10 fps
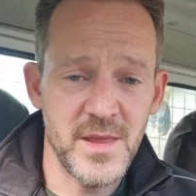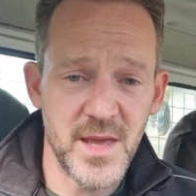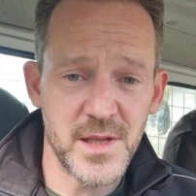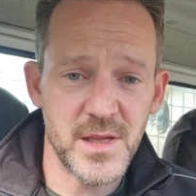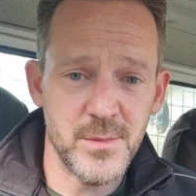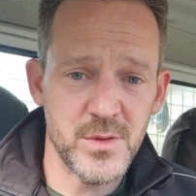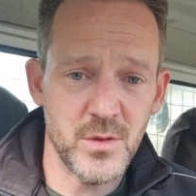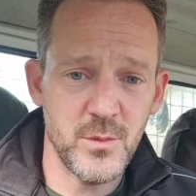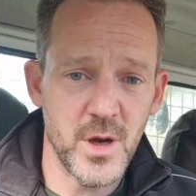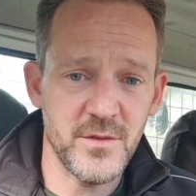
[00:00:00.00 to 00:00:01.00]
that seems to
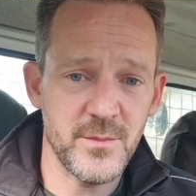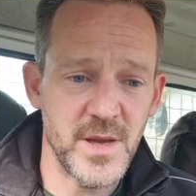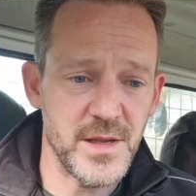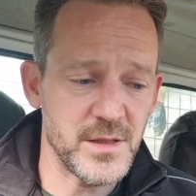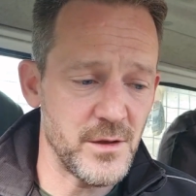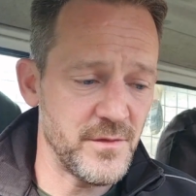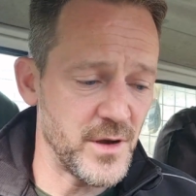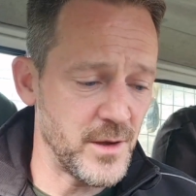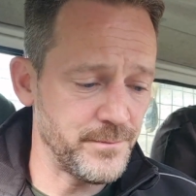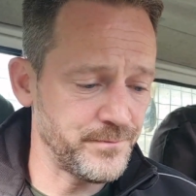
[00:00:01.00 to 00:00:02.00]
have worked for me so far.